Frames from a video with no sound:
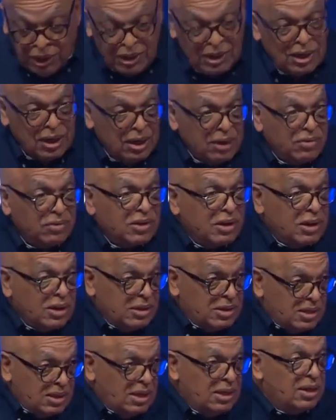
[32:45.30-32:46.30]
you need to live
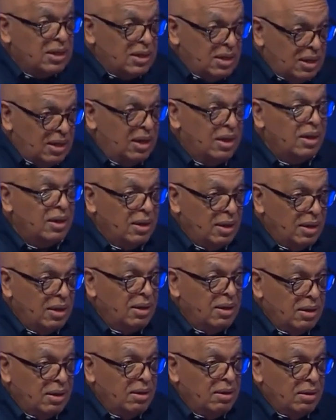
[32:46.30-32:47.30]
contentedly.
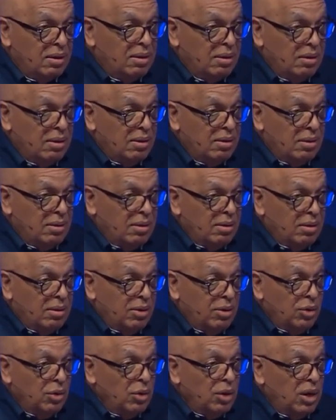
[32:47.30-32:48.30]

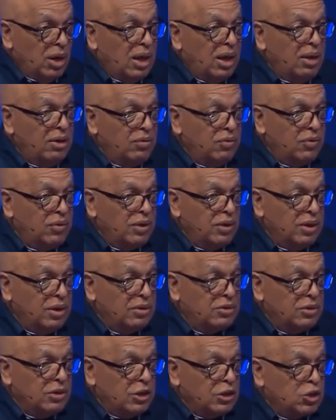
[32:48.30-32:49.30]
Your life
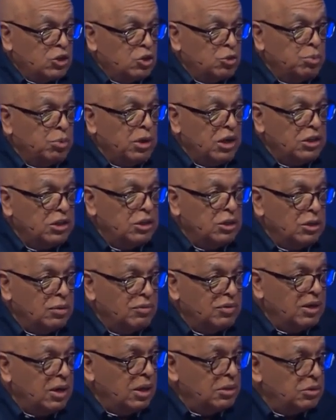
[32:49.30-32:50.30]
is the expression
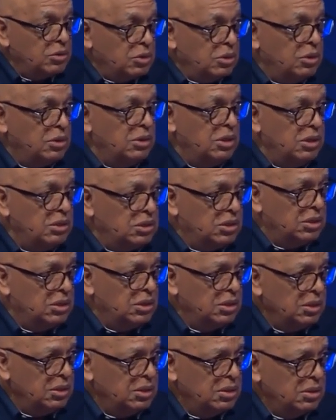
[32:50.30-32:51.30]
of God's
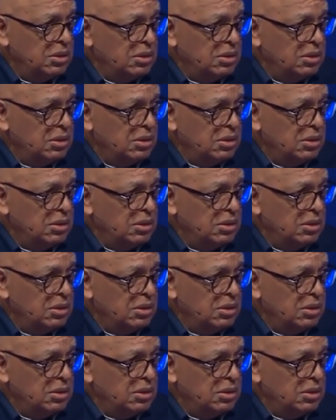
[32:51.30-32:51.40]
goodness.